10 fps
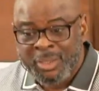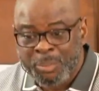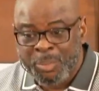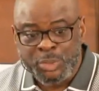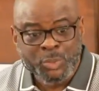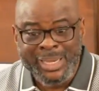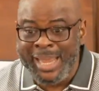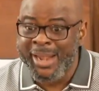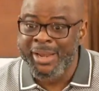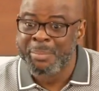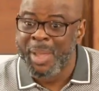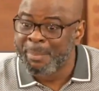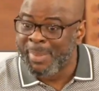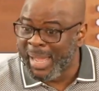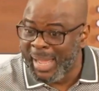But when I
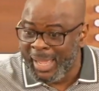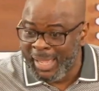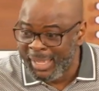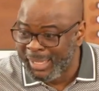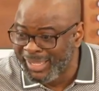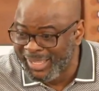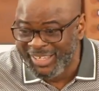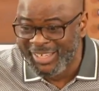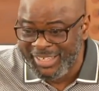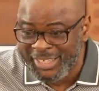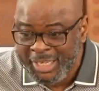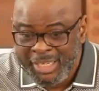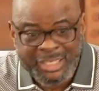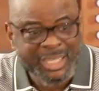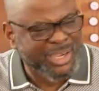remember
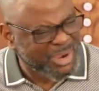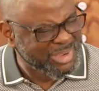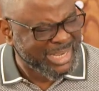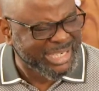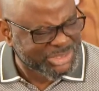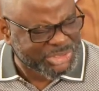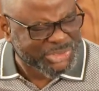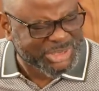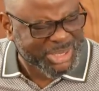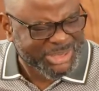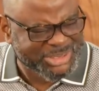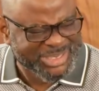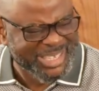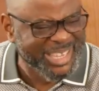the covenant restrictions,